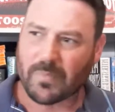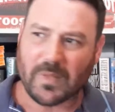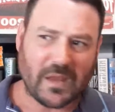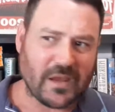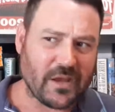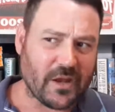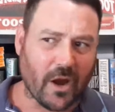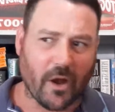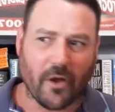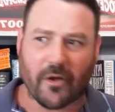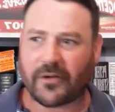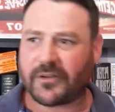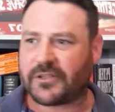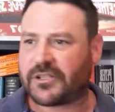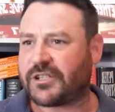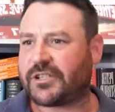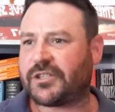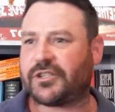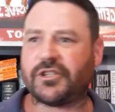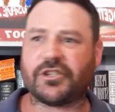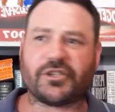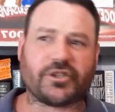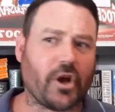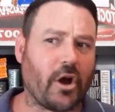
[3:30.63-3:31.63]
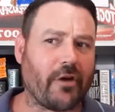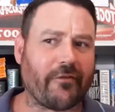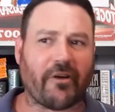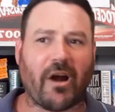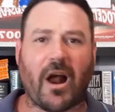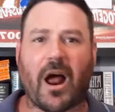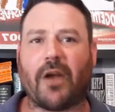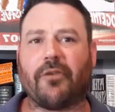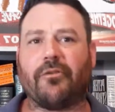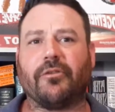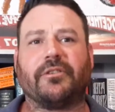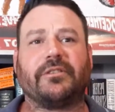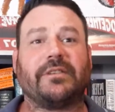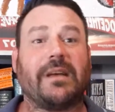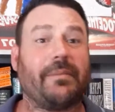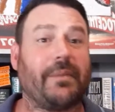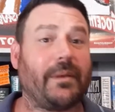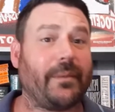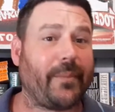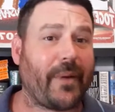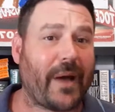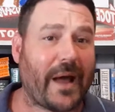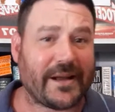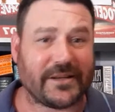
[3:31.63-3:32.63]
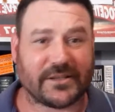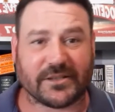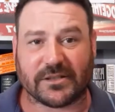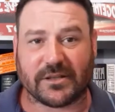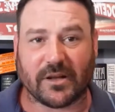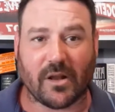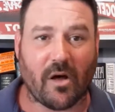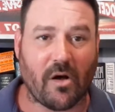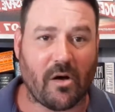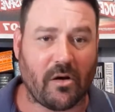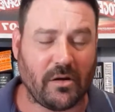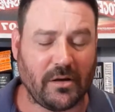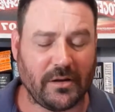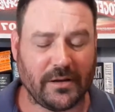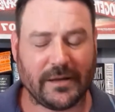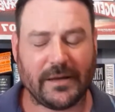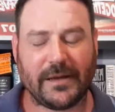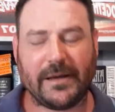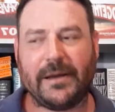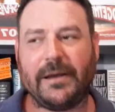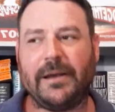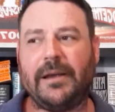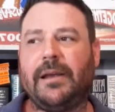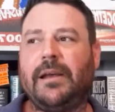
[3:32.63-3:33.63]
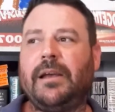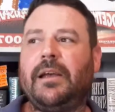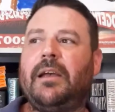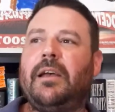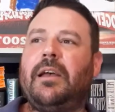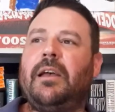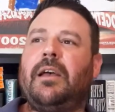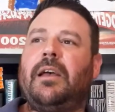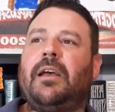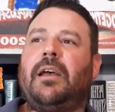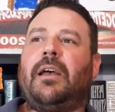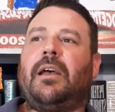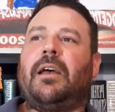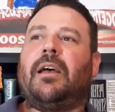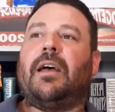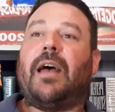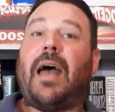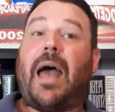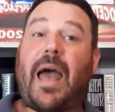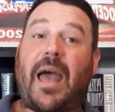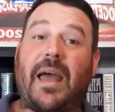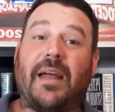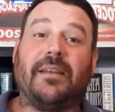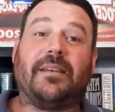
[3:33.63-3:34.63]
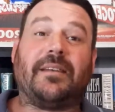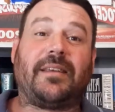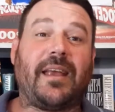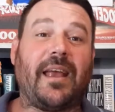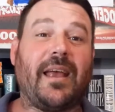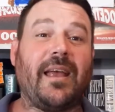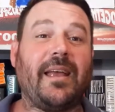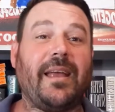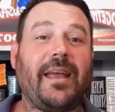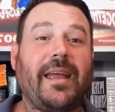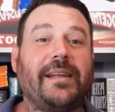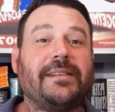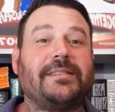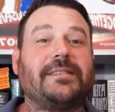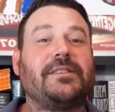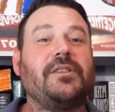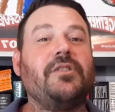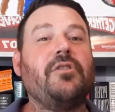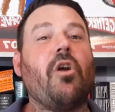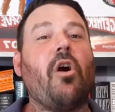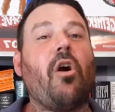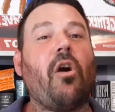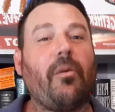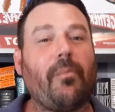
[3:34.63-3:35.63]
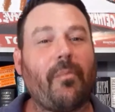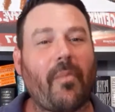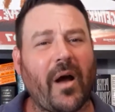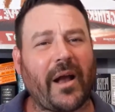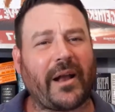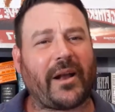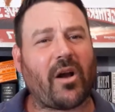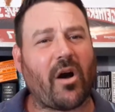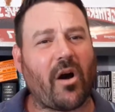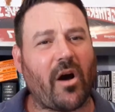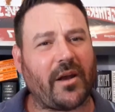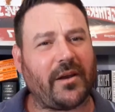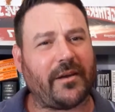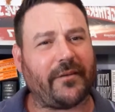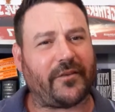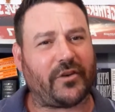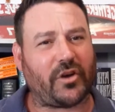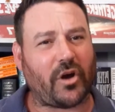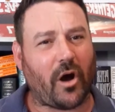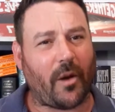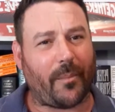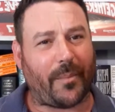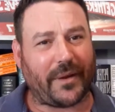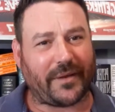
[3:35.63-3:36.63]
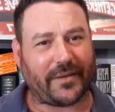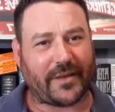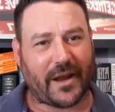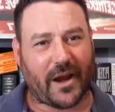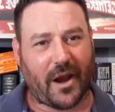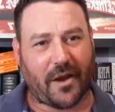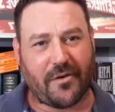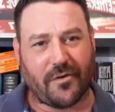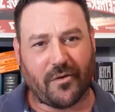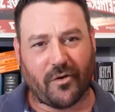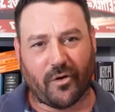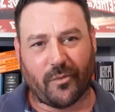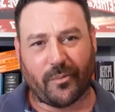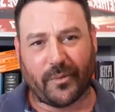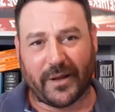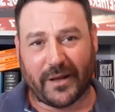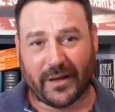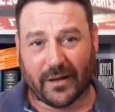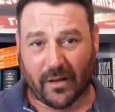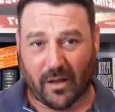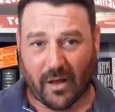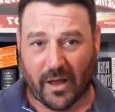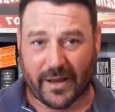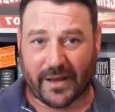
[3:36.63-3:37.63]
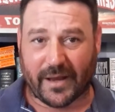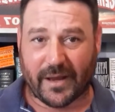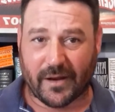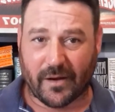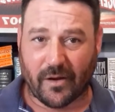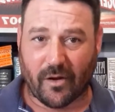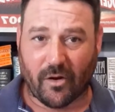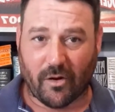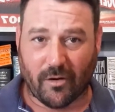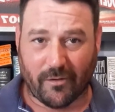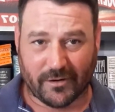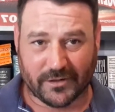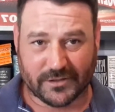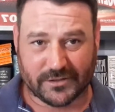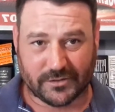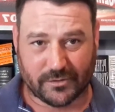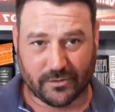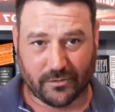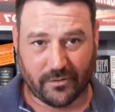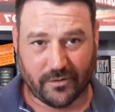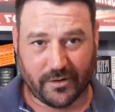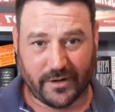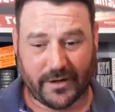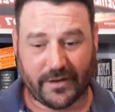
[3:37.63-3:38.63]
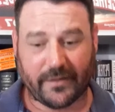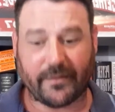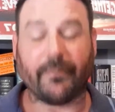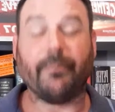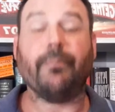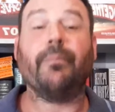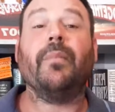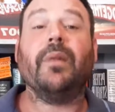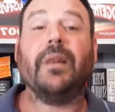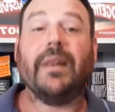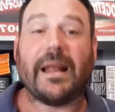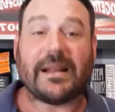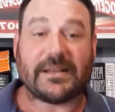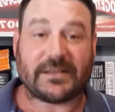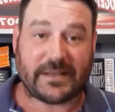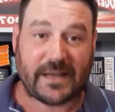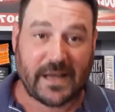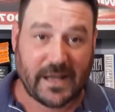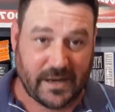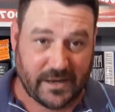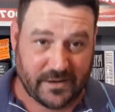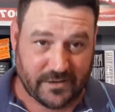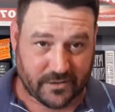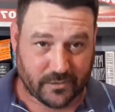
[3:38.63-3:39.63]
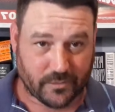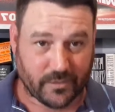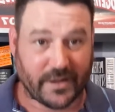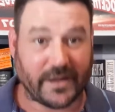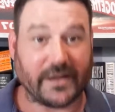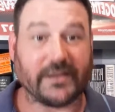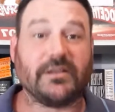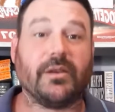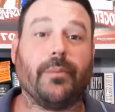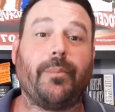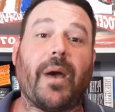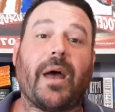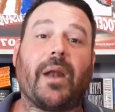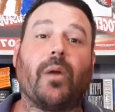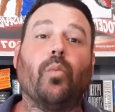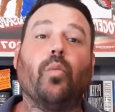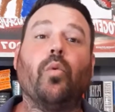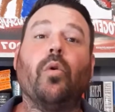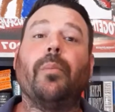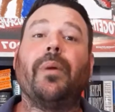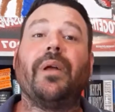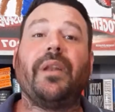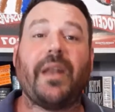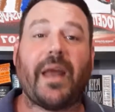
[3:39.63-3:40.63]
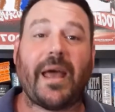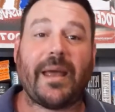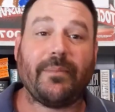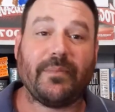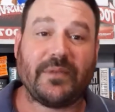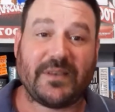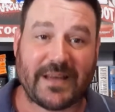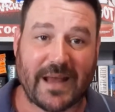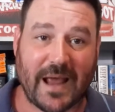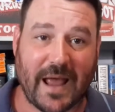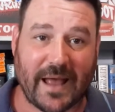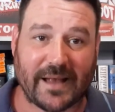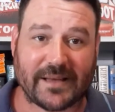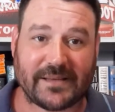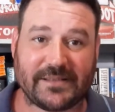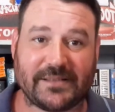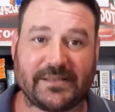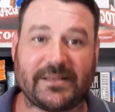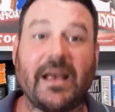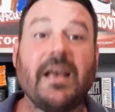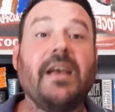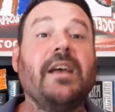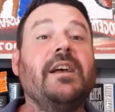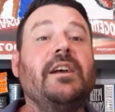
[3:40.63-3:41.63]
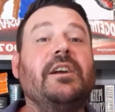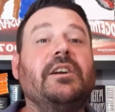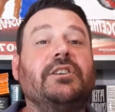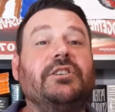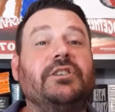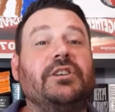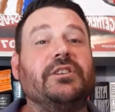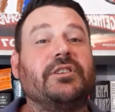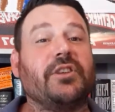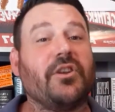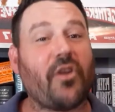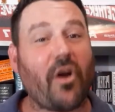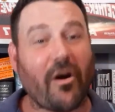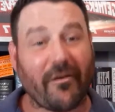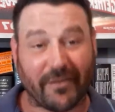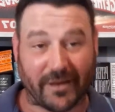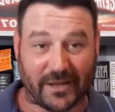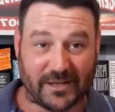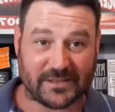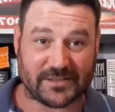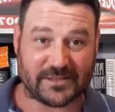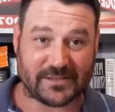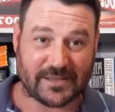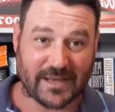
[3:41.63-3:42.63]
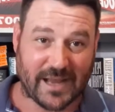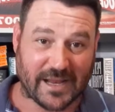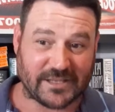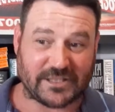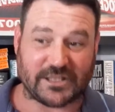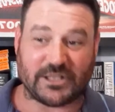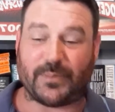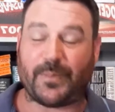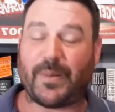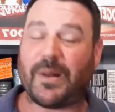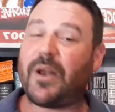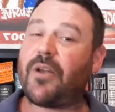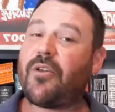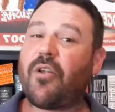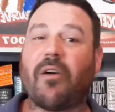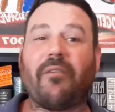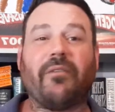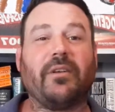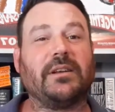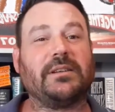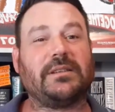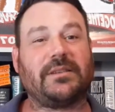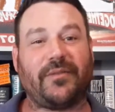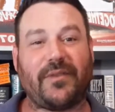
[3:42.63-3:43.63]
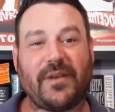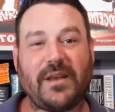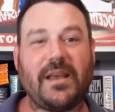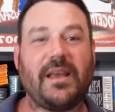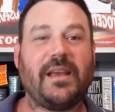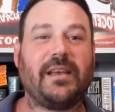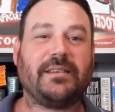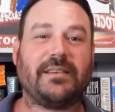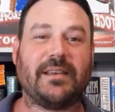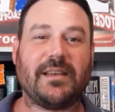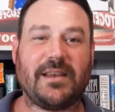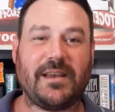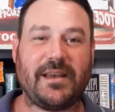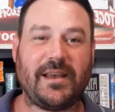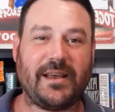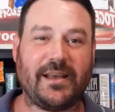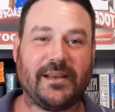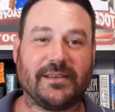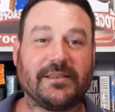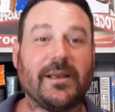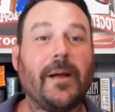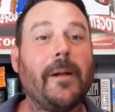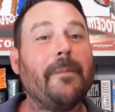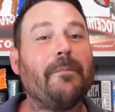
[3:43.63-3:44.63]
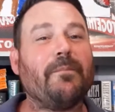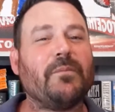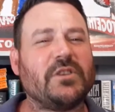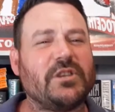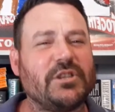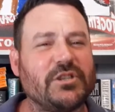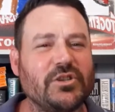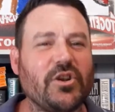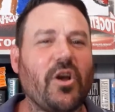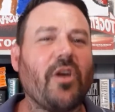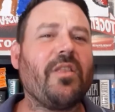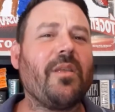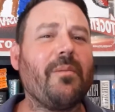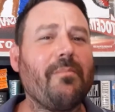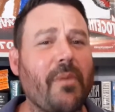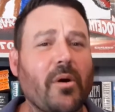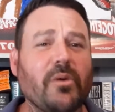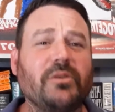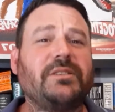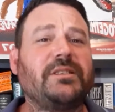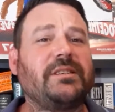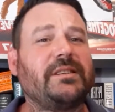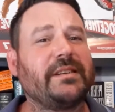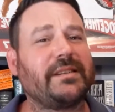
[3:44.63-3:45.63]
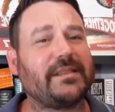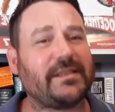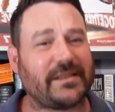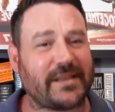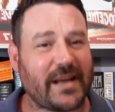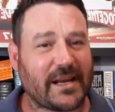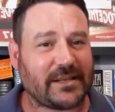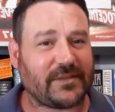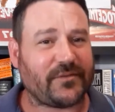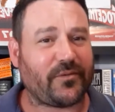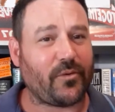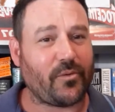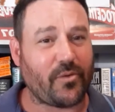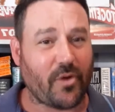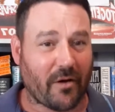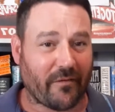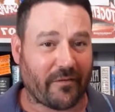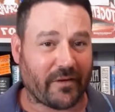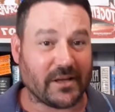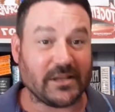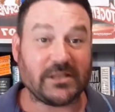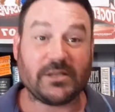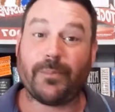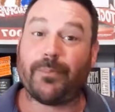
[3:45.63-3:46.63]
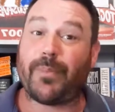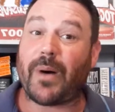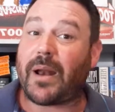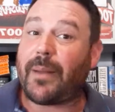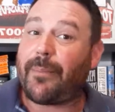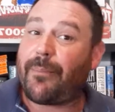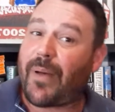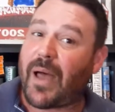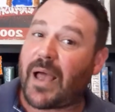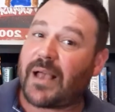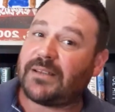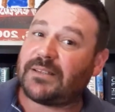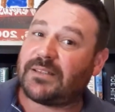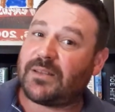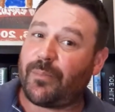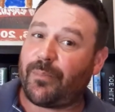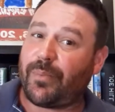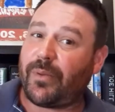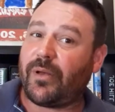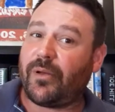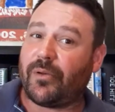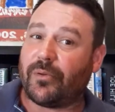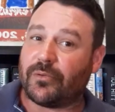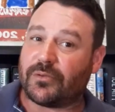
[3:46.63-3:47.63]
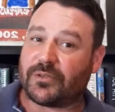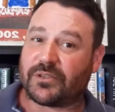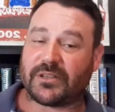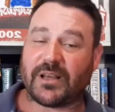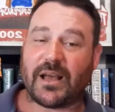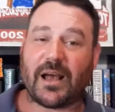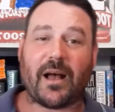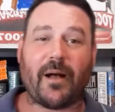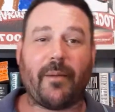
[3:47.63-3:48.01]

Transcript: Just over 100-something pages long. And it's not my kind of topic that I normally like in a horror story. Let's get into it. It's about a woman named Tess. She's a novelist, and she's been a novelist for years and years. She's not the most successful novelist, but it pays the bills.